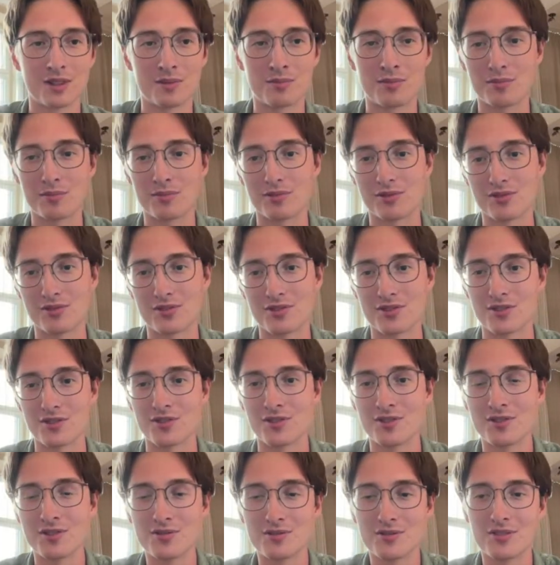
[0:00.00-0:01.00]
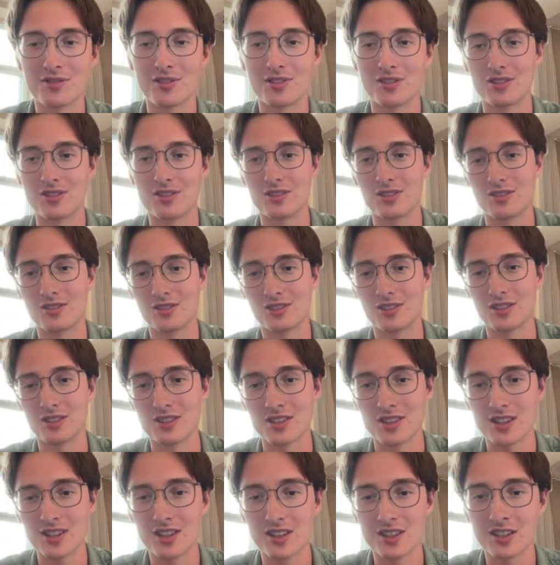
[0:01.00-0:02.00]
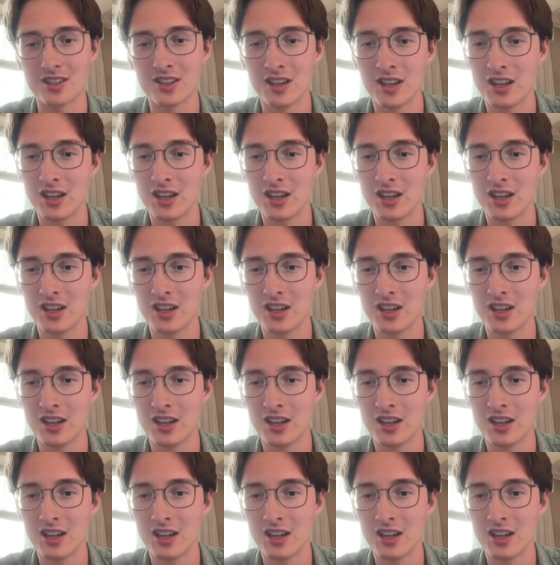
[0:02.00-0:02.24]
people join new or didn't see it.